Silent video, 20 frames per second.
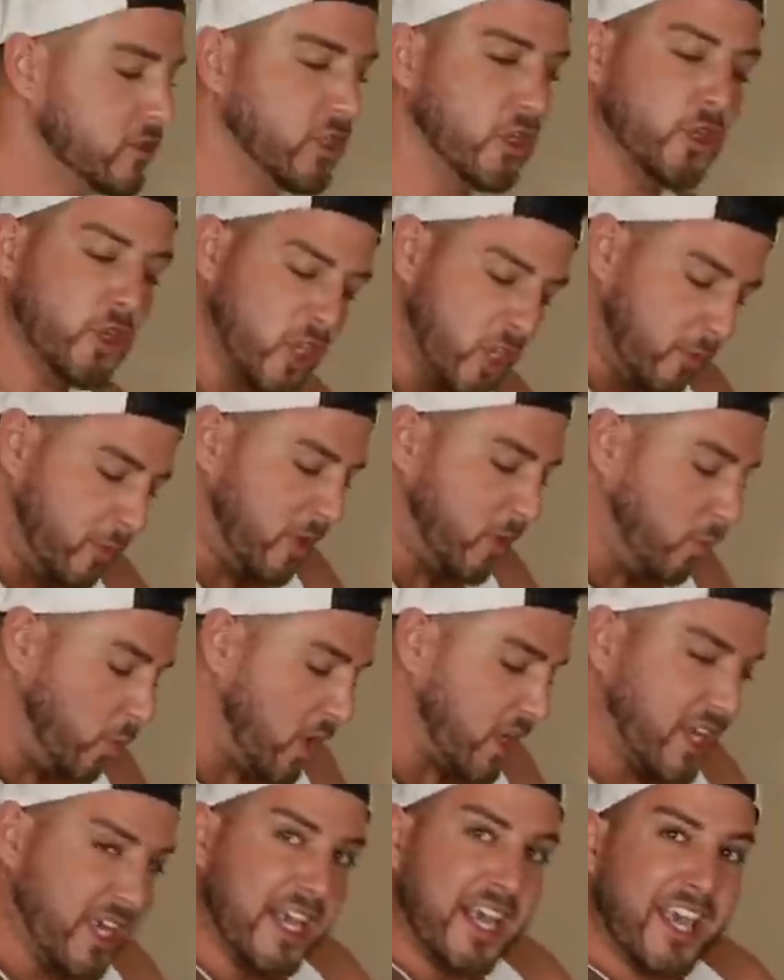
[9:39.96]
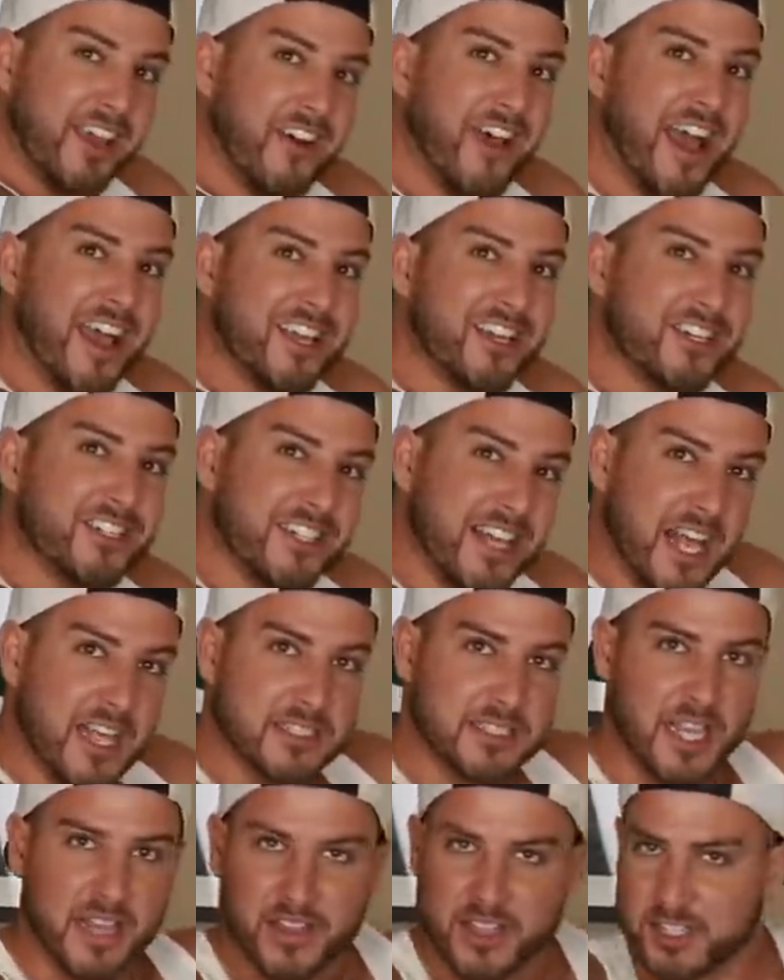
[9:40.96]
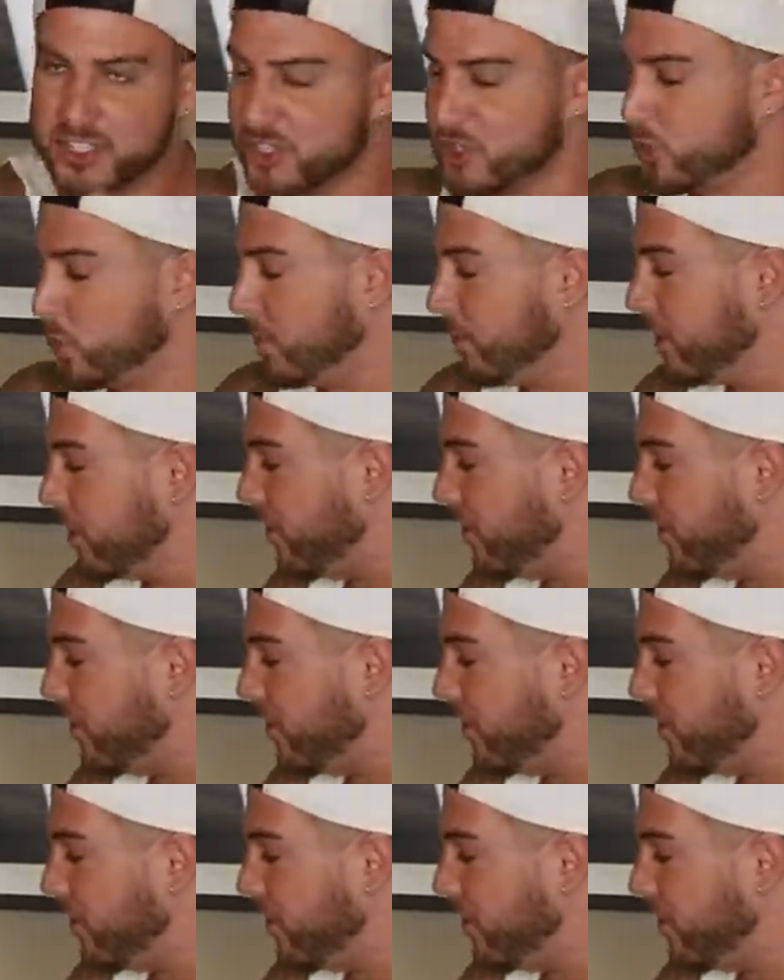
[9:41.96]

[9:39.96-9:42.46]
So you could be working here at your desk and then swivel